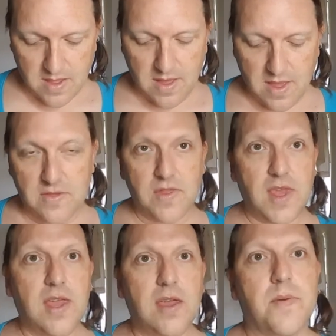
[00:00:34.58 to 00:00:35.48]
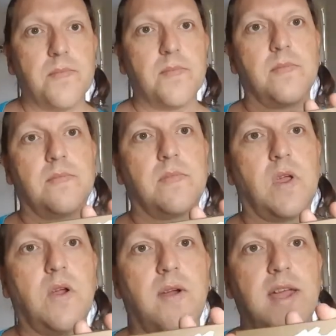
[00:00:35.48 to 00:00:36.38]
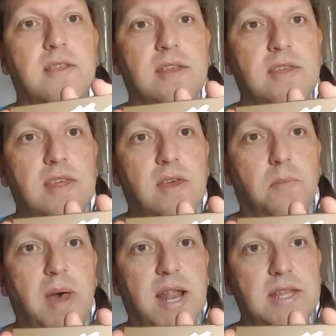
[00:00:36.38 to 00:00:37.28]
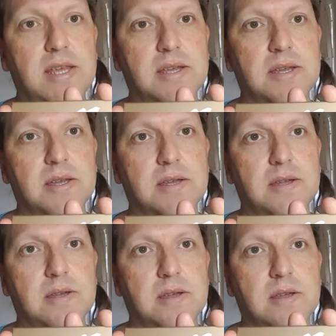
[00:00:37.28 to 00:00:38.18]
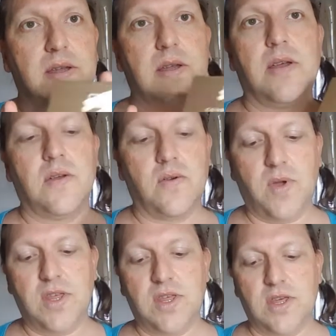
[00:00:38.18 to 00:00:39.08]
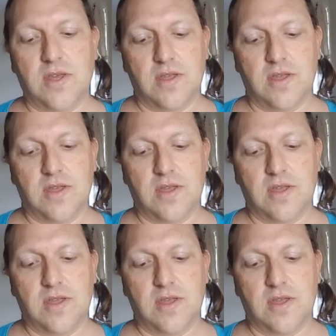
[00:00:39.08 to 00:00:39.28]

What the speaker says: There's the Correct and Conceal palette, which